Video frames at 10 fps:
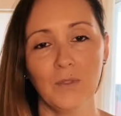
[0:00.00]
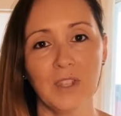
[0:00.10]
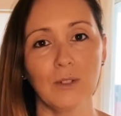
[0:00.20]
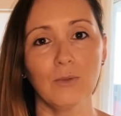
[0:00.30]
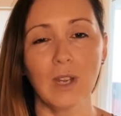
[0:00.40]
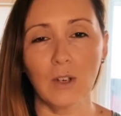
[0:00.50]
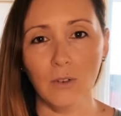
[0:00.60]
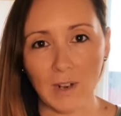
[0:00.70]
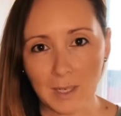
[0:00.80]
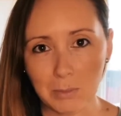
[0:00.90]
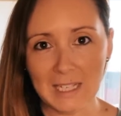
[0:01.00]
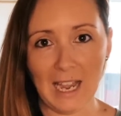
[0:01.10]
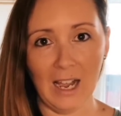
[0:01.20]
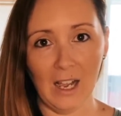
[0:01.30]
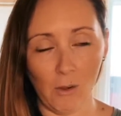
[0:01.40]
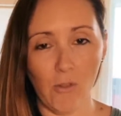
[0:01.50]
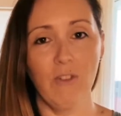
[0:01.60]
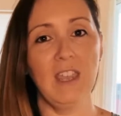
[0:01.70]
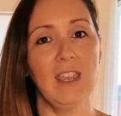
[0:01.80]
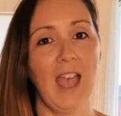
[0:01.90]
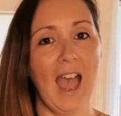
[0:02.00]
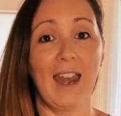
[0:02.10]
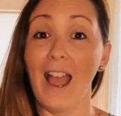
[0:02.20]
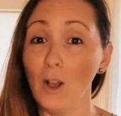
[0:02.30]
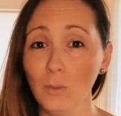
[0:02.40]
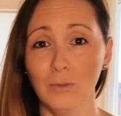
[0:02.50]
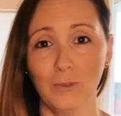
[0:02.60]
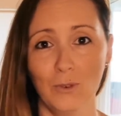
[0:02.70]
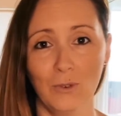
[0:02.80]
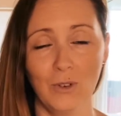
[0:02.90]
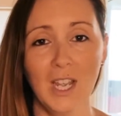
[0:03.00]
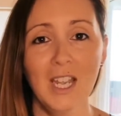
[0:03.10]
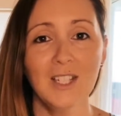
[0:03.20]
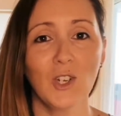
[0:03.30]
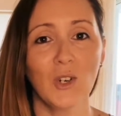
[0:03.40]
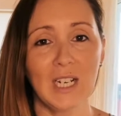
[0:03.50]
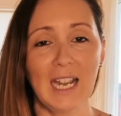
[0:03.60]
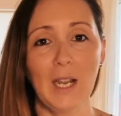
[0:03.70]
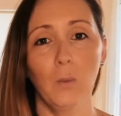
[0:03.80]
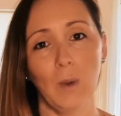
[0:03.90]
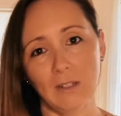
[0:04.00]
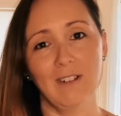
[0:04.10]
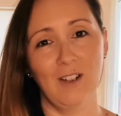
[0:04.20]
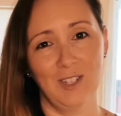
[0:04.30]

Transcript: that are incredibly healthy and helpful to create well-rounded